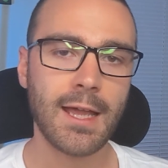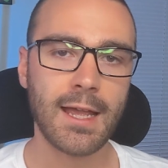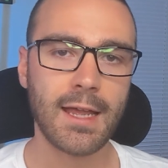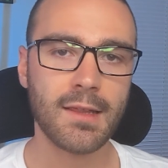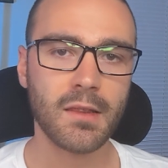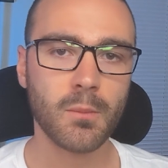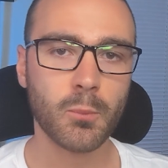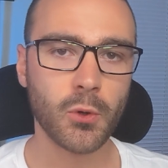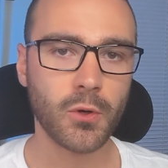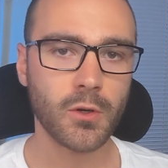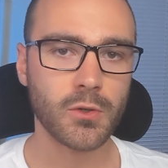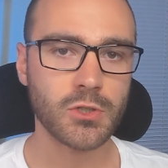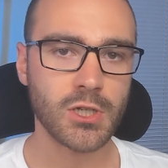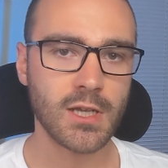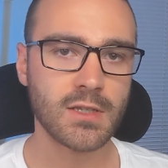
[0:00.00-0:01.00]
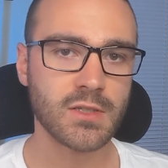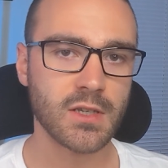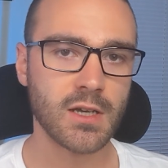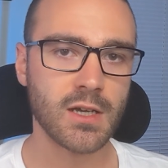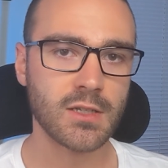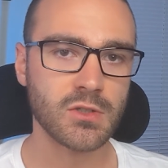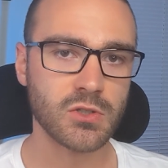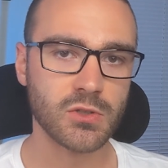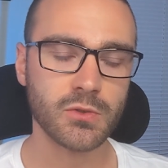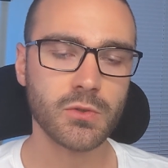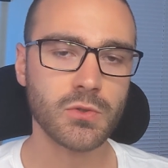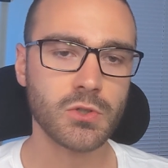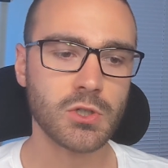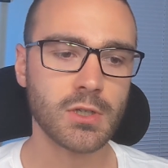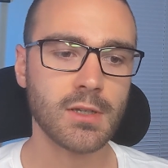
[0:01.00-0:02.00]
and the protojson
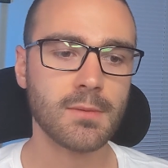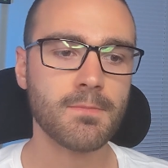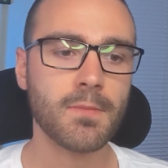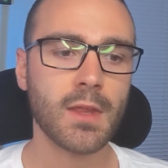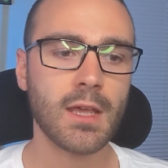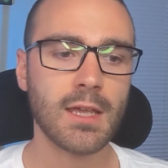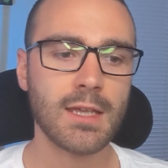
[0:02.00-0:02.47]
solution